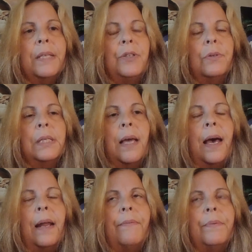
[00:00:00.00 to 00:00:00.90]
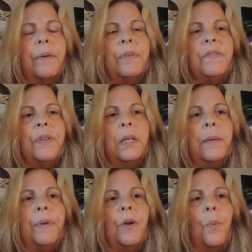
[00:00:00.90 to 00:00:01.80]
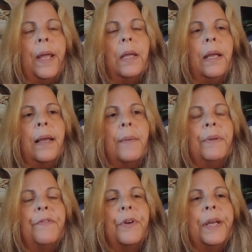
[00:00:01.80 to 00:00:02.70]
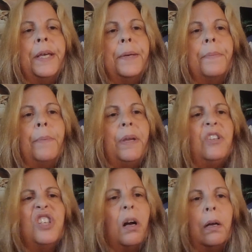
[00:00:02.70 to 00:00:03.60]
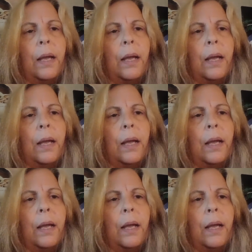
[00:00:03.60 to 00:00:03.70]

I told Scott I was feeling a big awakening coming for him, a big chunk.